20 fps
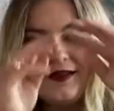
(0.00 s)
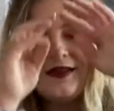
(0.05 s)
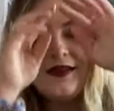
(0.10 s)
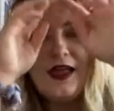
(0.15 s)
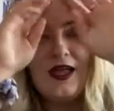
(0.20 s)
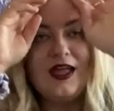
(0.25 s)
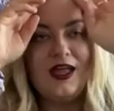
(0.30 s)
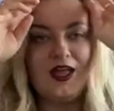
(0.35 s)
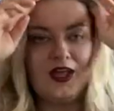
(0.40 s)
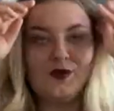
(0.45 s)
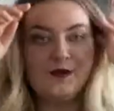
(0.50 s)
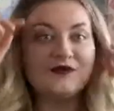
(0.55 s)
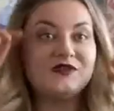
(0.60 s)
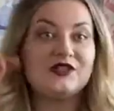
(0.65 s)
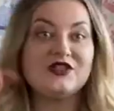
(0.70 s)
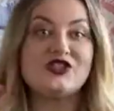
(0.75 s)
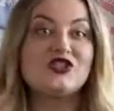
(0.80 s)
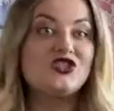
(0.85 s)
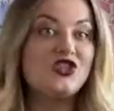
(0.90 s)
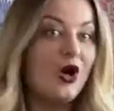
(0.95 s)
So I
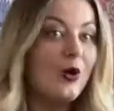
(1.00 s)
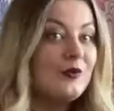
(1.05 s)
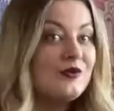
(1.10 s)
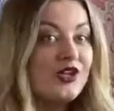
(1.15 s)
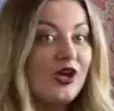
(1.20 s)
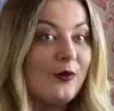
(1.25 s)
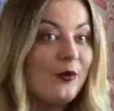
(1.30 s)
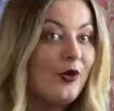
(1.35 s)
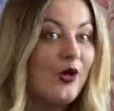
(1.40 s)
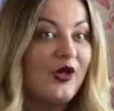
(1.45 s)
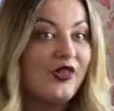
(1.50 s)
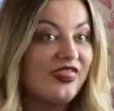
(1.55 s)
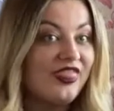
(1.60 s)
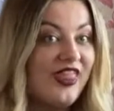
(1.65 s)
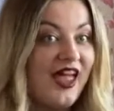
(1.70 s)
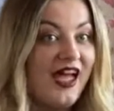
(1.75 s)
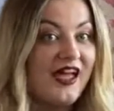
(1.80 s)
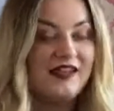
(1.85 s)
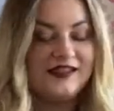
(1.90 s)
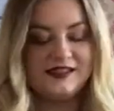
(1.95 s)
just topped up on
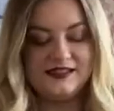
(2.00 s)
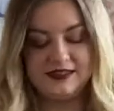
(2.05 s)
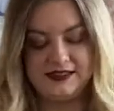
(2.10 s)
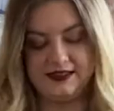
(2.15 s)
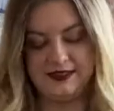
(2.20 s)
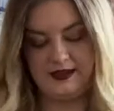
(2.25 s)
that.